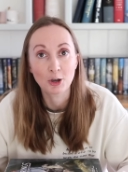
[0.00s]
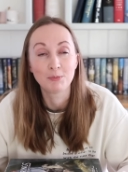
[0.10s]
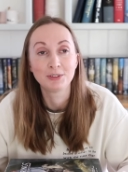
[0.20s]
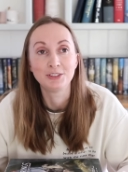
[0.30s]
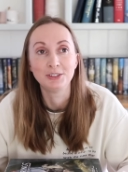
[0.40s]

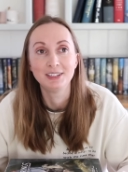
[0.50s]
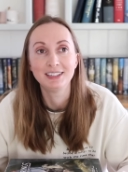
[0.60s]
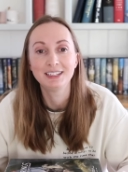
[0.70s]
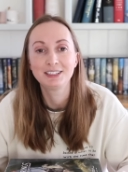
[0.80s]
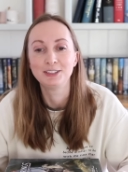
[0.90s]

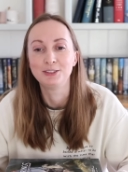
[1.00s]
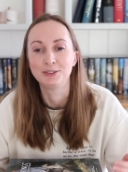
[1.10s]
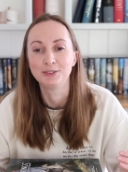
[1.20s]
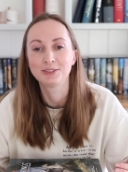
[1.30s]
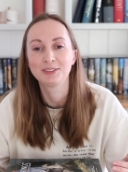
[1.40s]
opportunity to
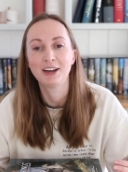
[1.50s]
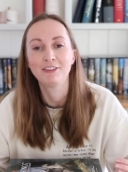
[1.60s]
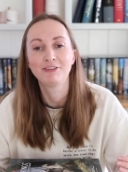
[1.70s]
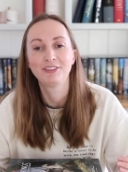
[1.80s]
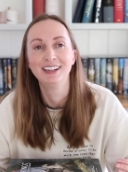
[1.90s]
do
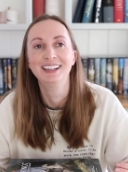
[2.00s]
stuff